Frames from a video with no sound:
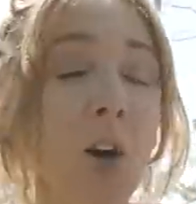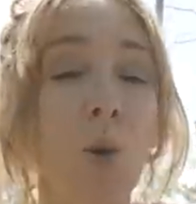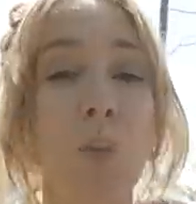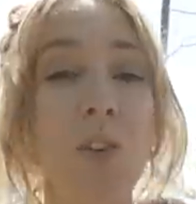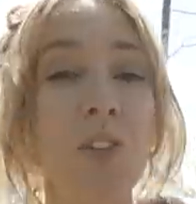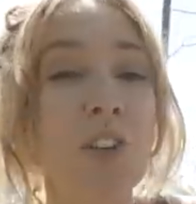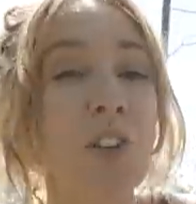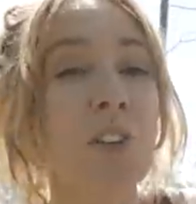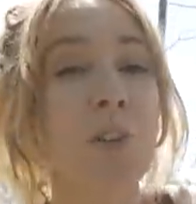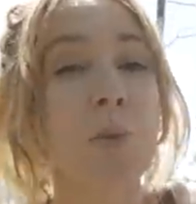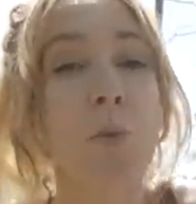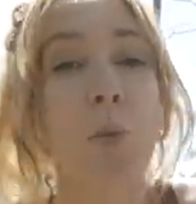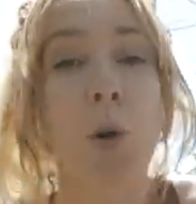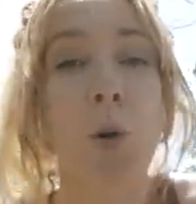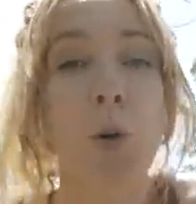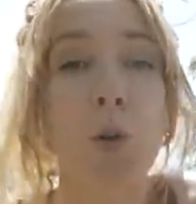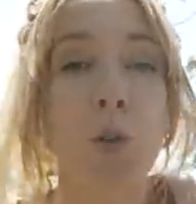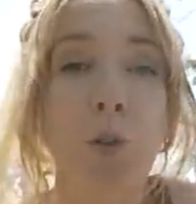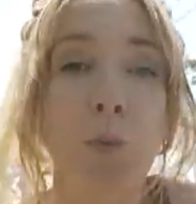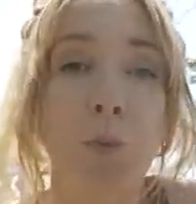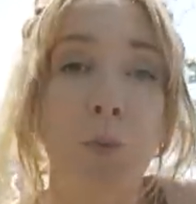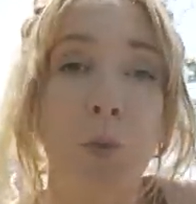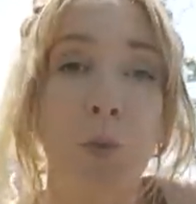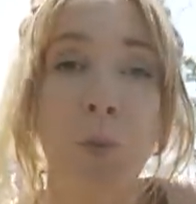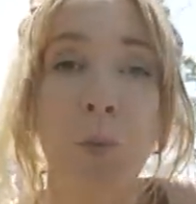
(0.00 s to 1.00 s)
which is
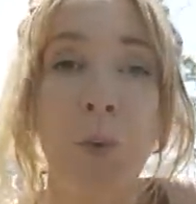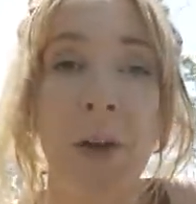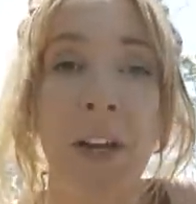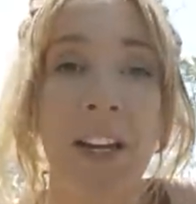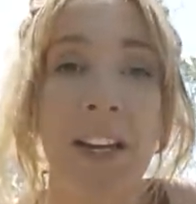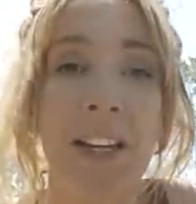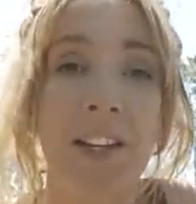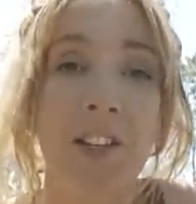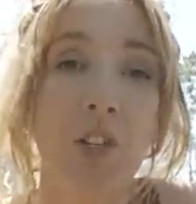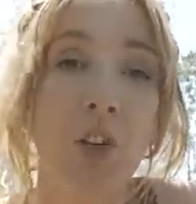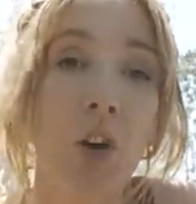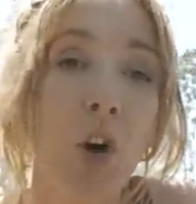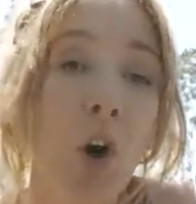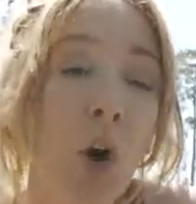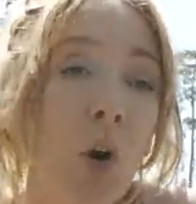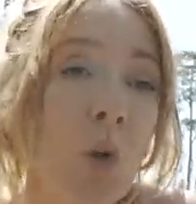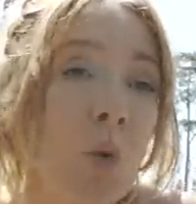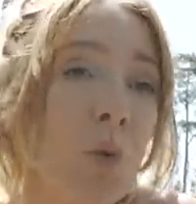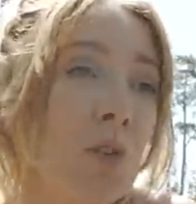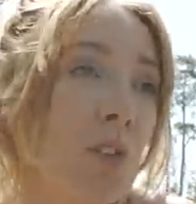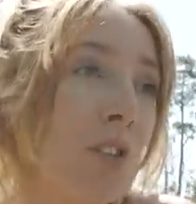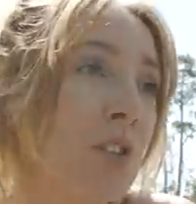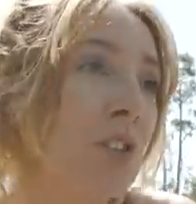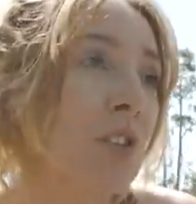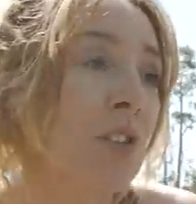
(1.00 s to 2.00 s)
impossible when it's
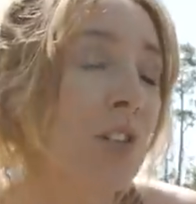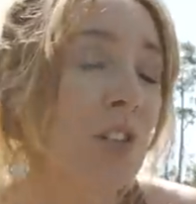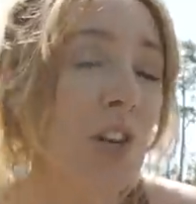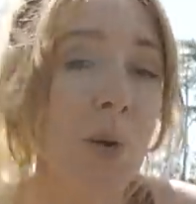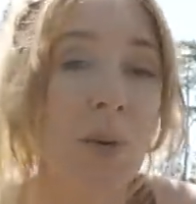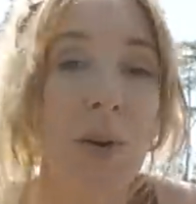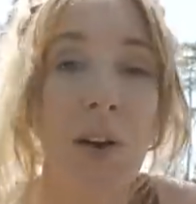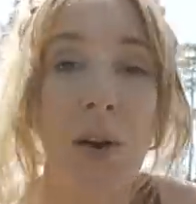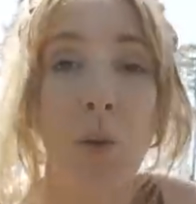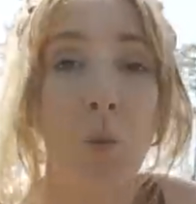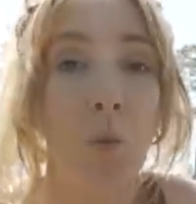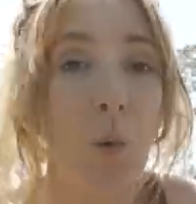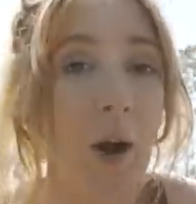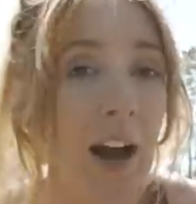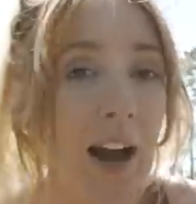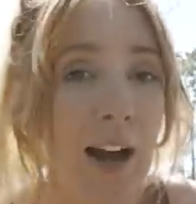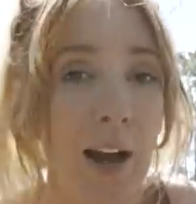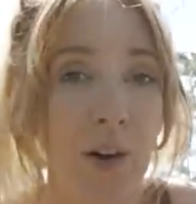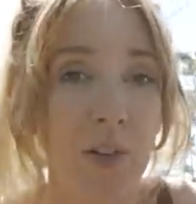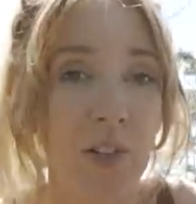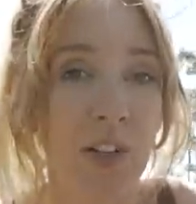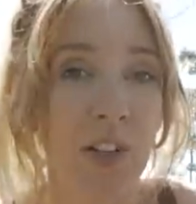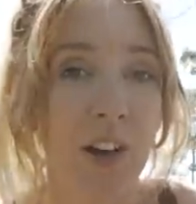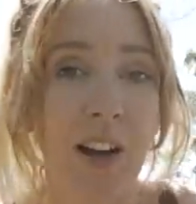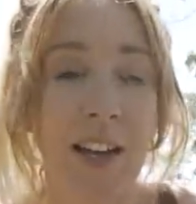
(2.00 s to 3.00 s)
cold and snowy and wet
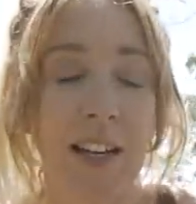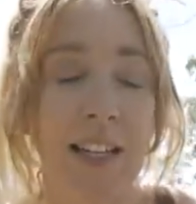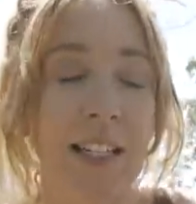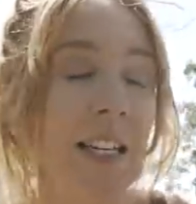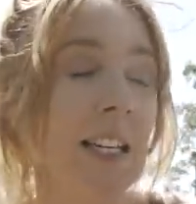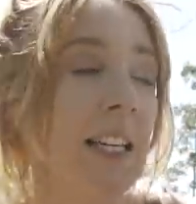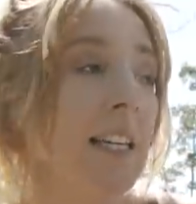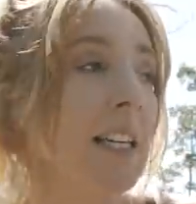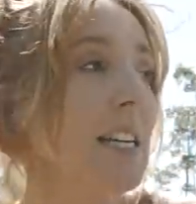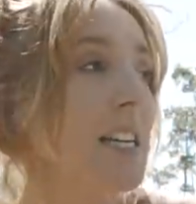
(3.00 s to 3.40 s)
outside.